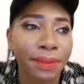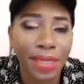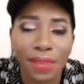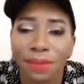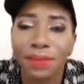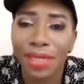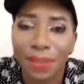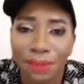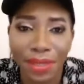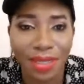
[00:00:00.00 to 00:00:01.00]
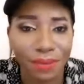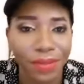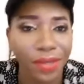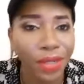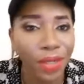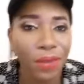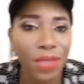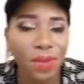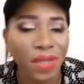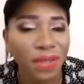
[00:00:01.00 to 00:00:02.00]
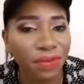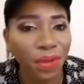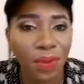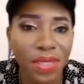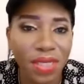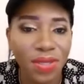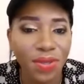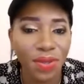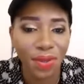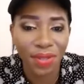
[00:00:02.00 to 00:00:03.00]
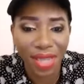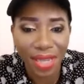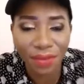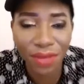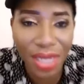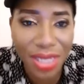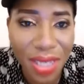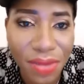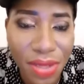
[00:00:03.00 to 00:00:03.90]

Back him, always walking from one thing to the other. I even ask her